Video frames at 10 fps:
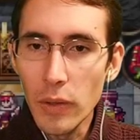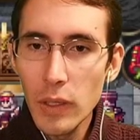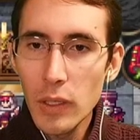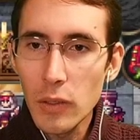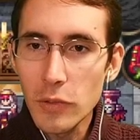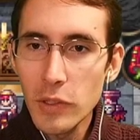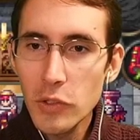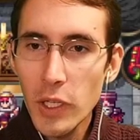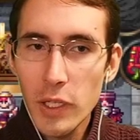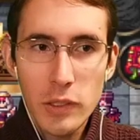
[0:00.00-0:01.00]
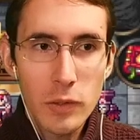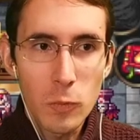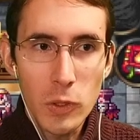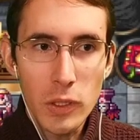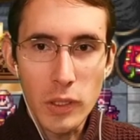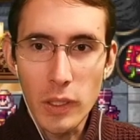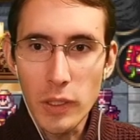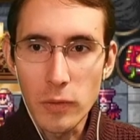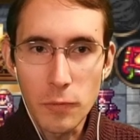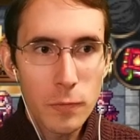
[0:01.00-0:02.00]
And then our siege cannon can work on
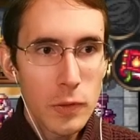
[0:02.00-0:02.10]
either